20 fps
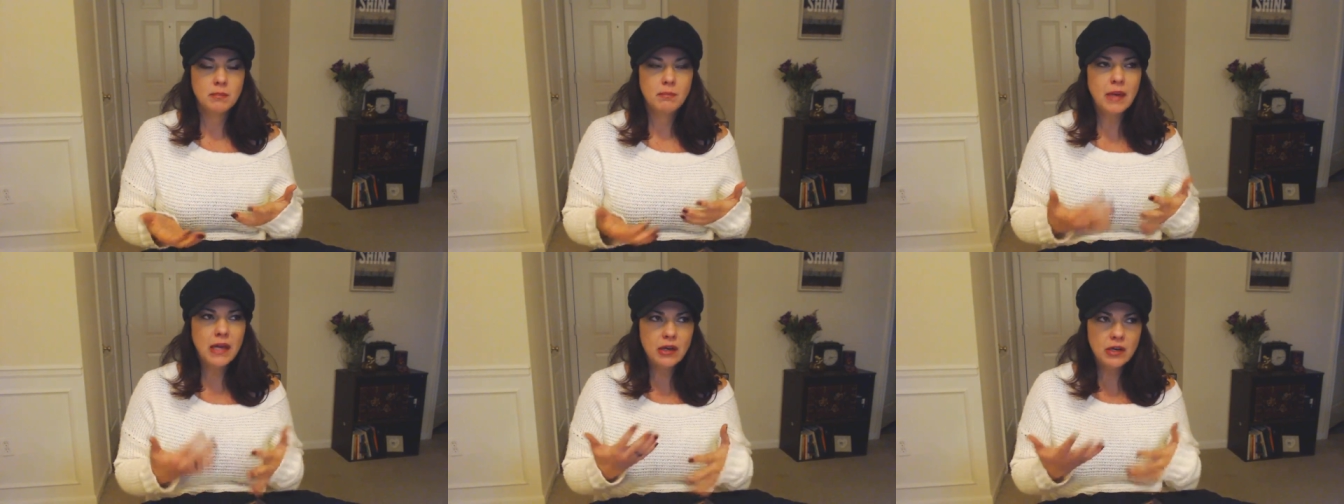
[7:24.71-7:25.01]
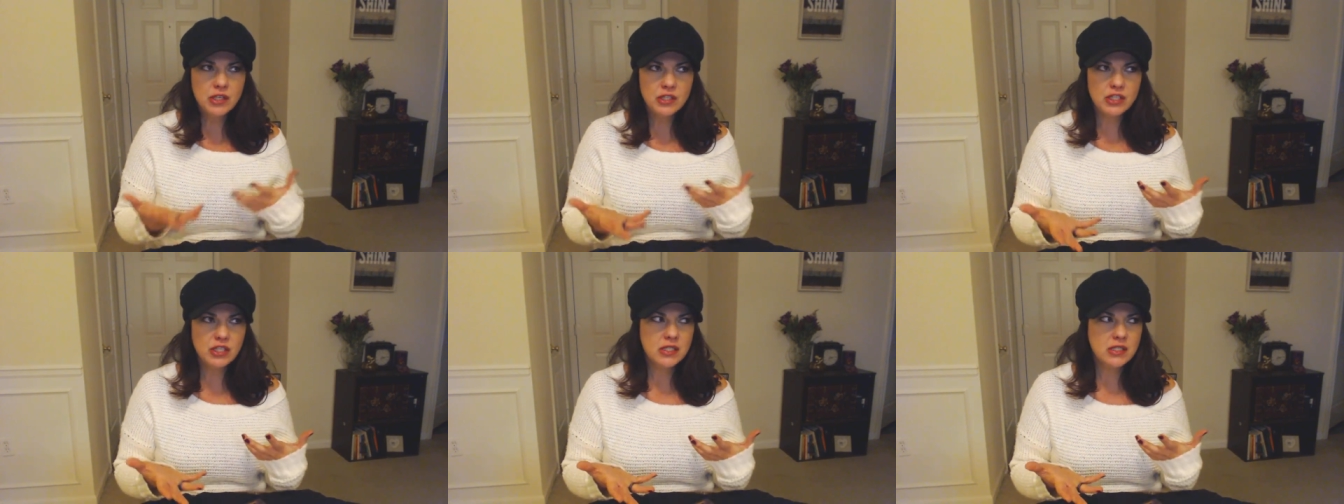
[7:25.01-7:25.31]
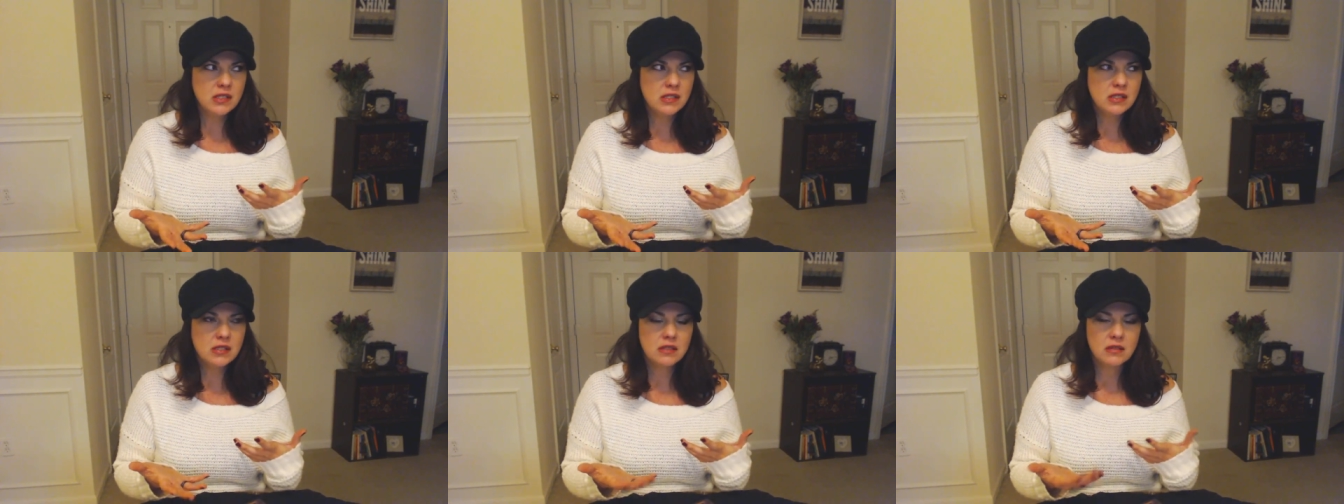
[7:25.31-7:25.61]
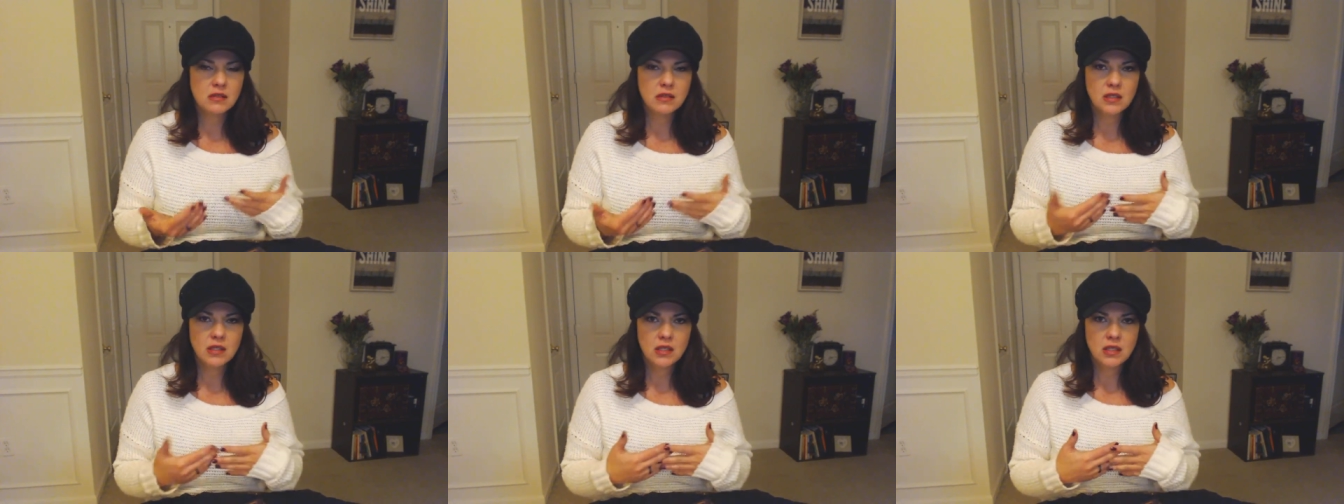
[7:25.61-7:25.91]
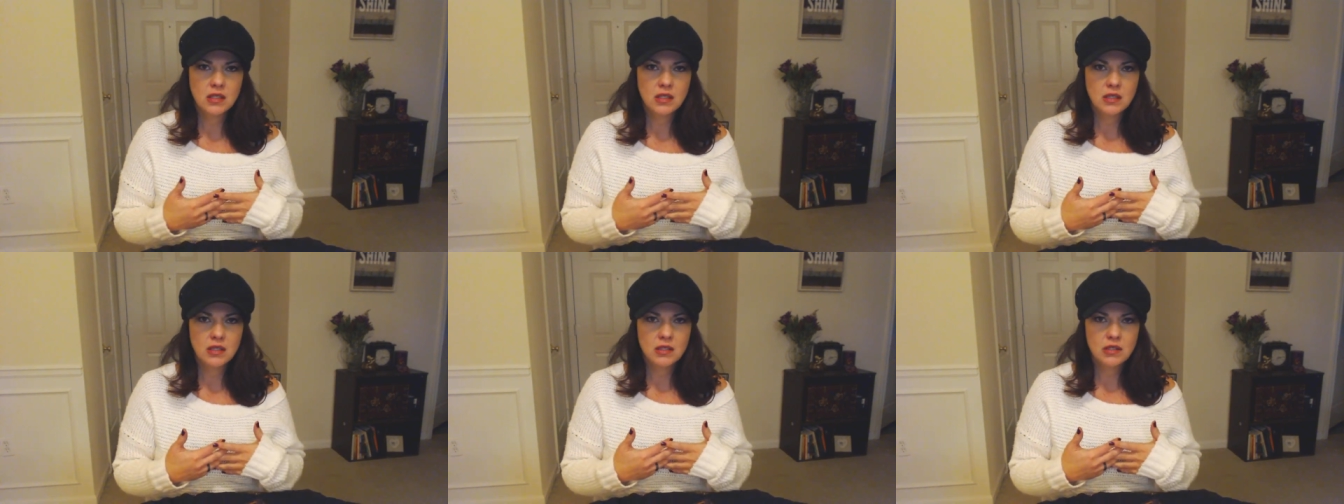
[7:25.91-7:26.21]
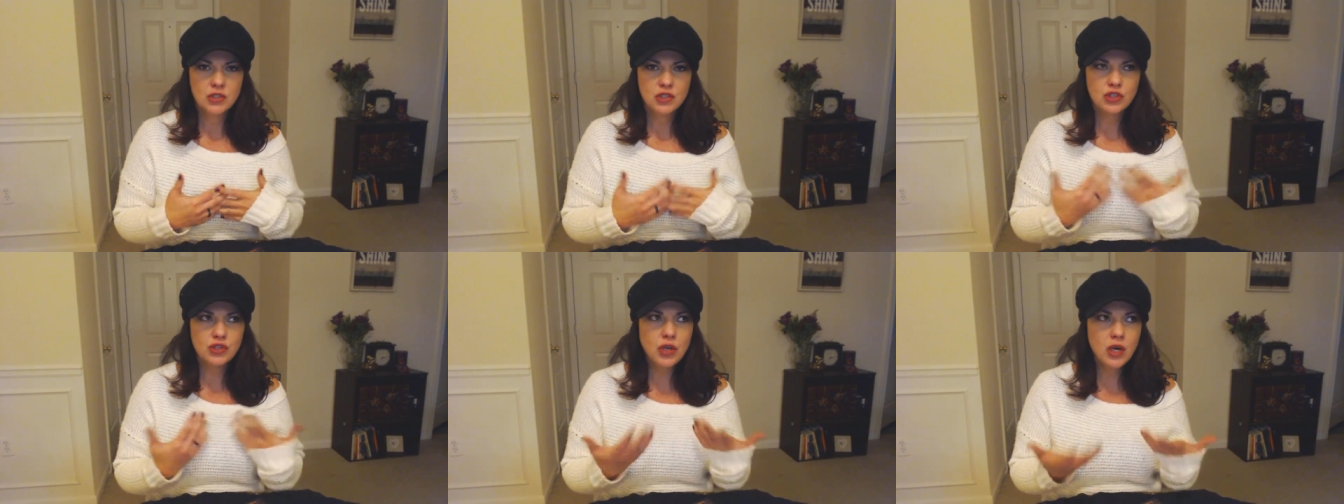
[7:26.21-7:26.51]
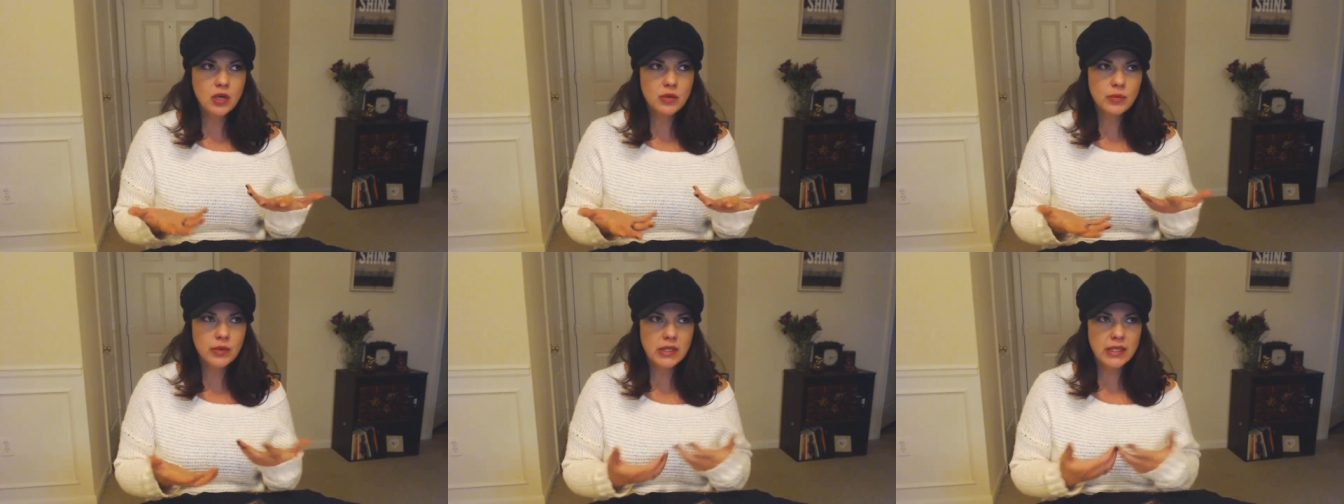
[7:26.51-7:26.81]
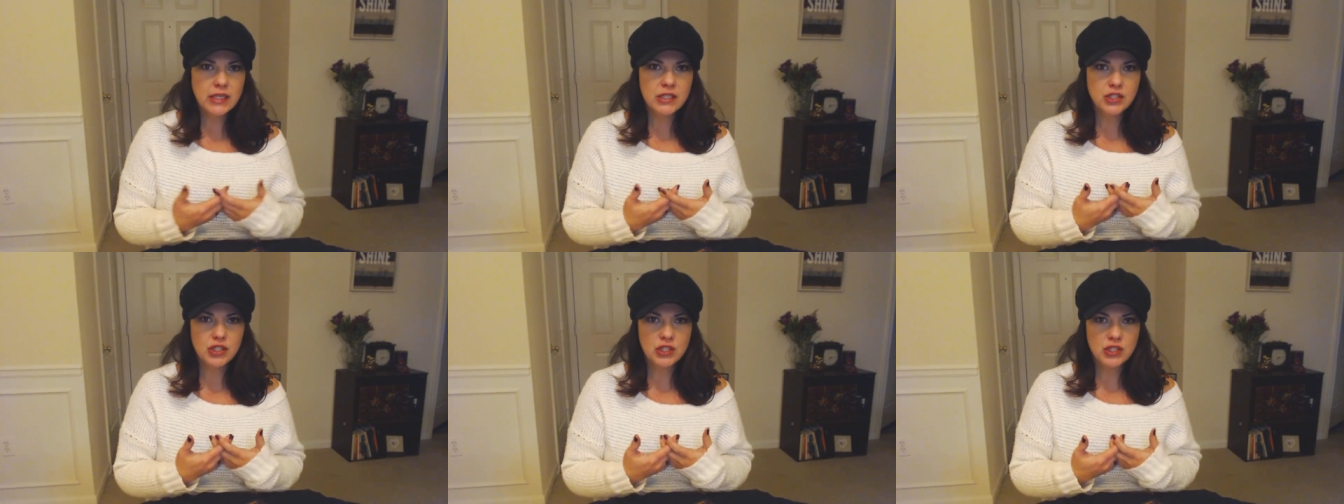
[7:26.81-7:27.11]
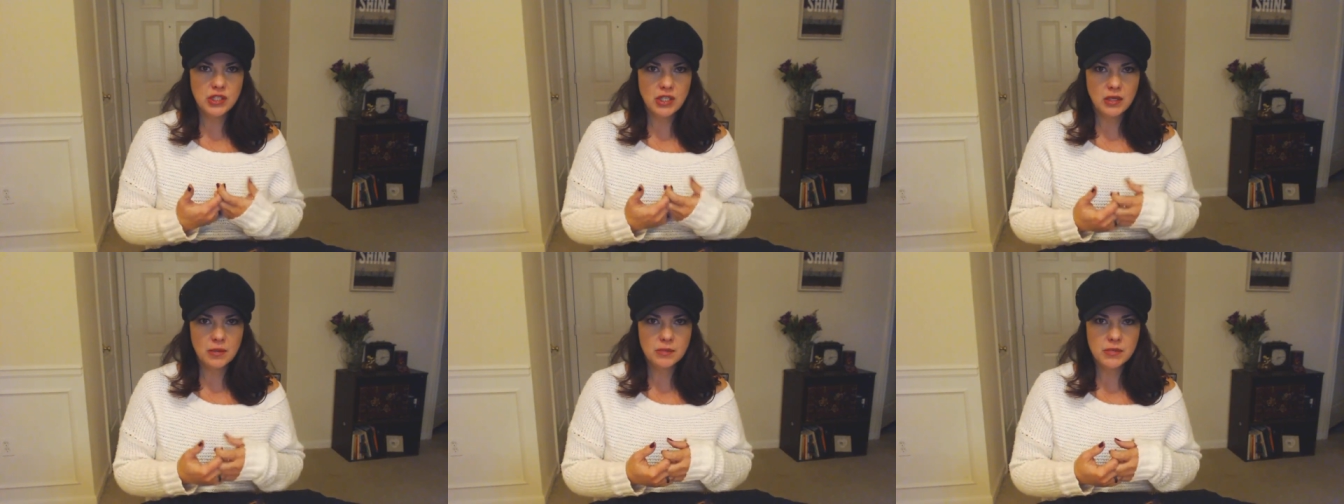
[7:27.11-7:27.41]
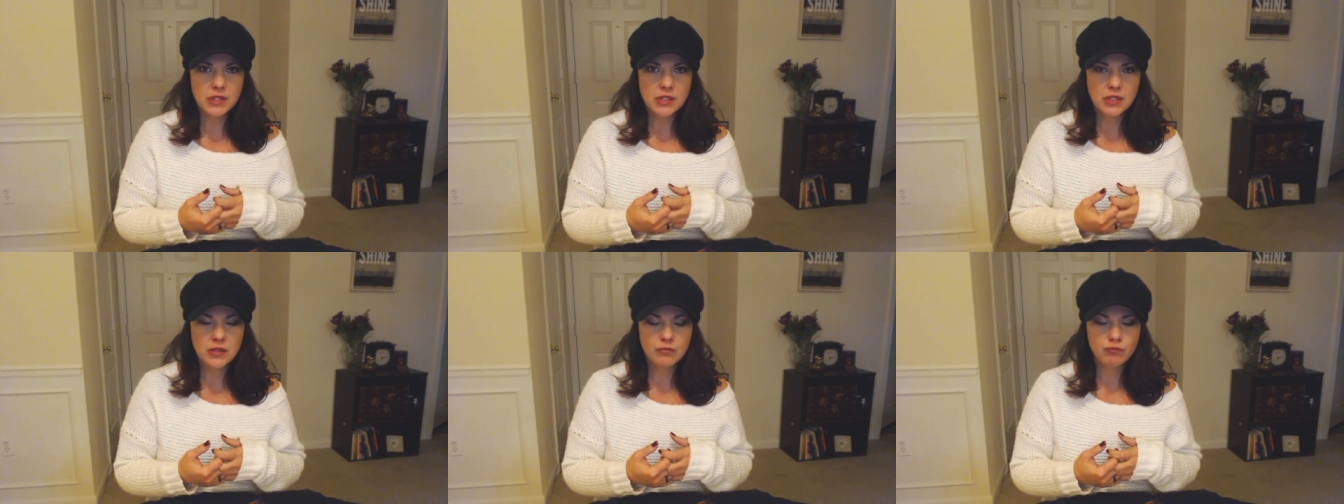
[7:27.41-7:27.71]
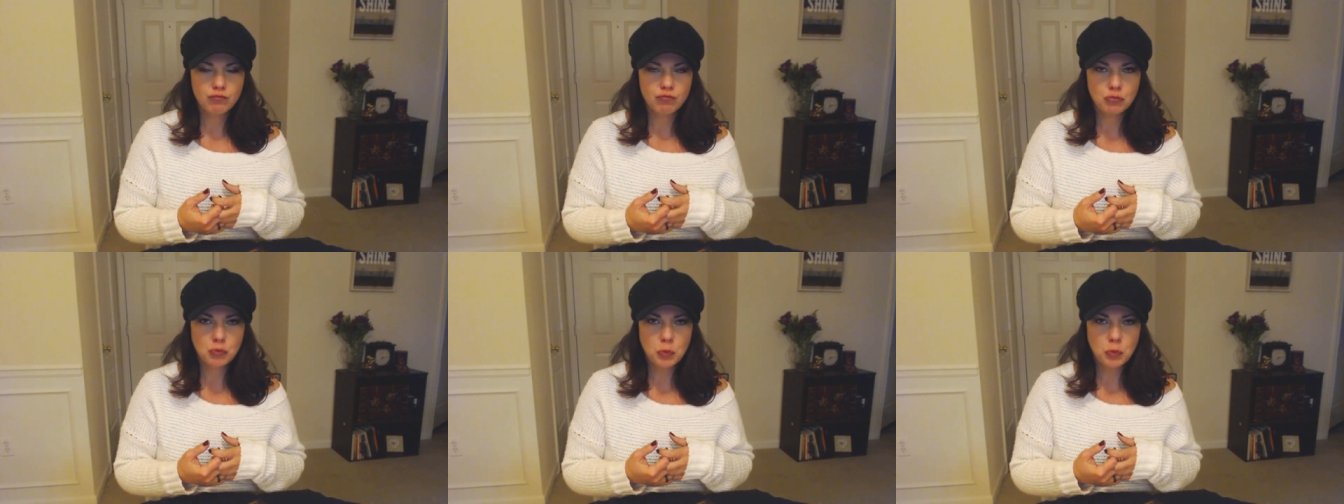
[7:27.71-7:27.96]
marriages, strong relationships.